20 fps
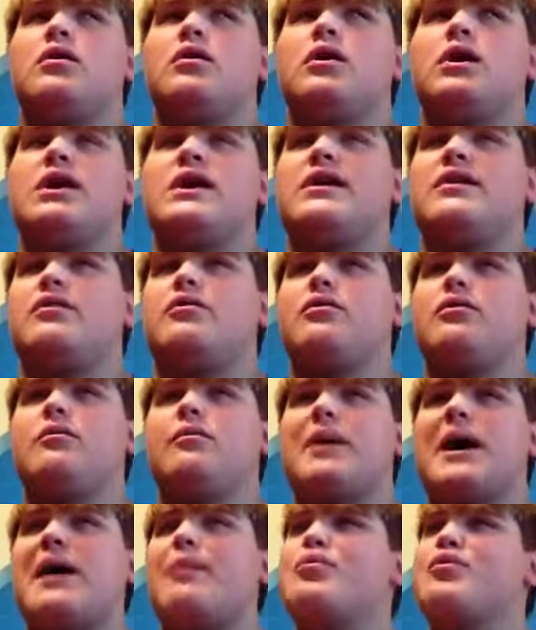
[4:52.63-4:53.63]
he
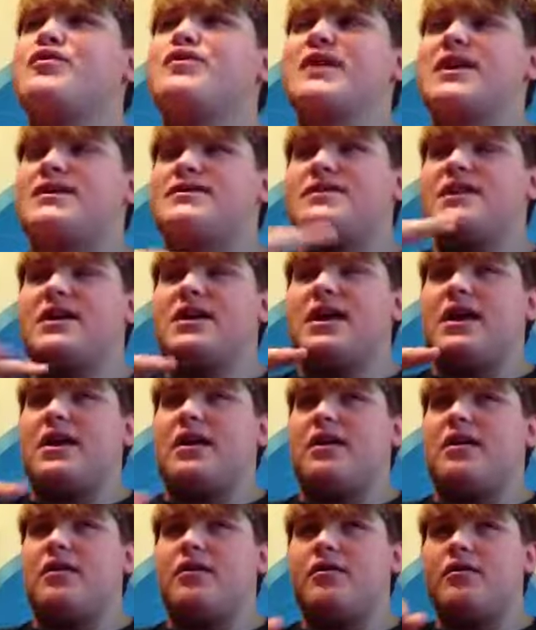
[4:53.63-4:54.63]
Popper states that
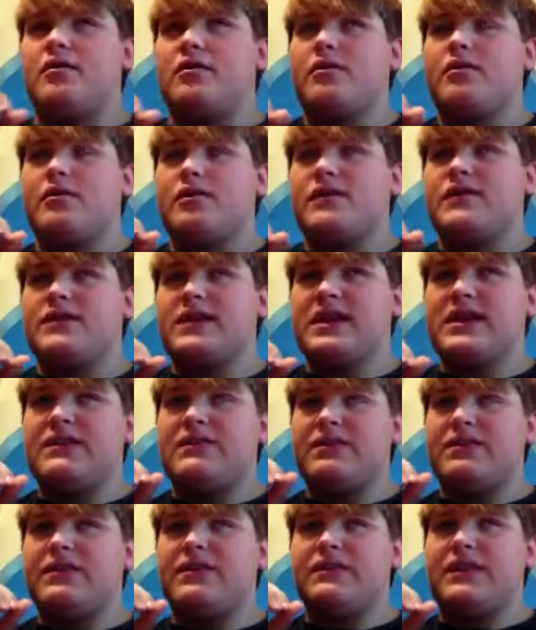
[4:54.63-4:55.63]
a
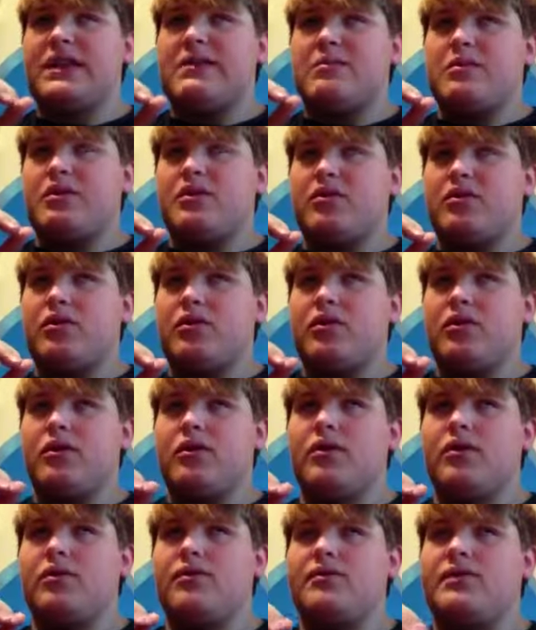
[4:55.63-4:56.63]
scientific statement or
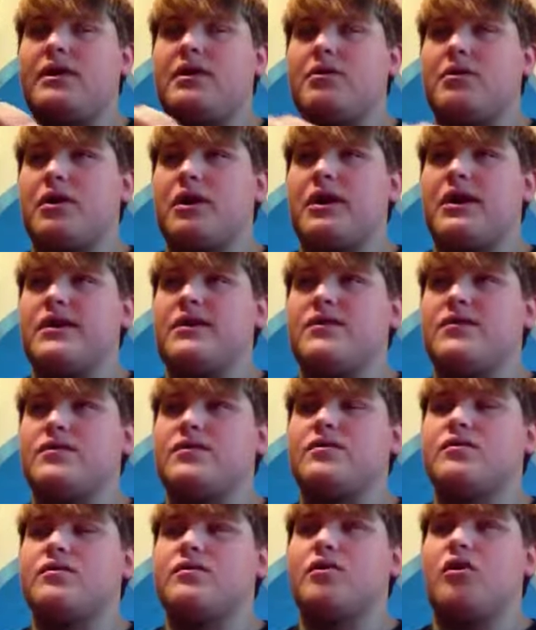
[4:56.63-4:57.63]
theory
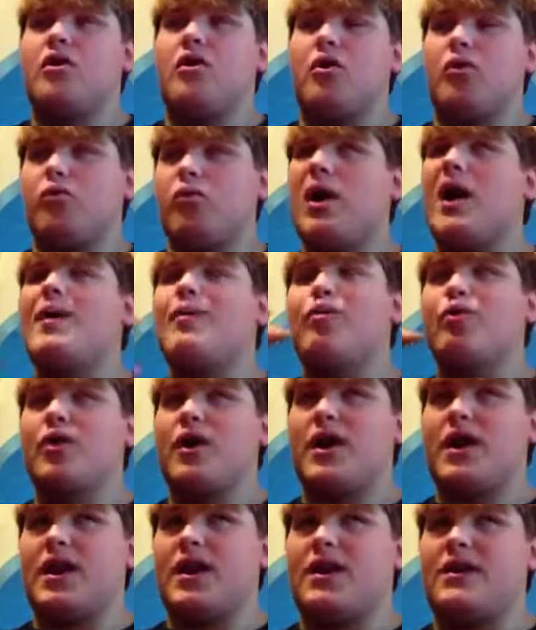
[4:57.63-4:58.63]
is
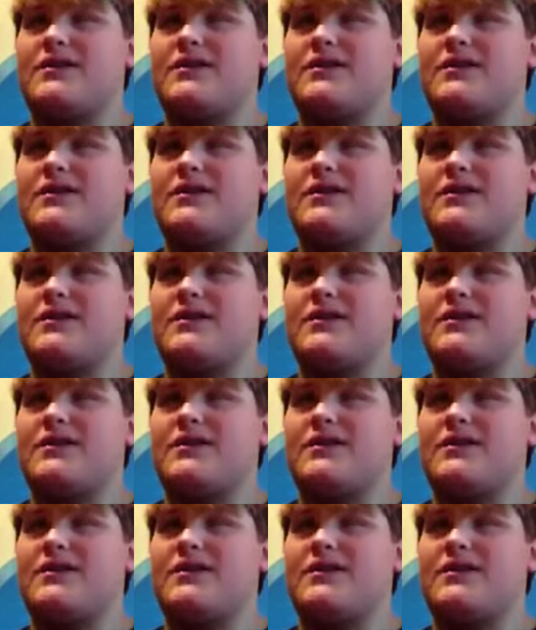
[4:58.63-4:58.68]
corroborated.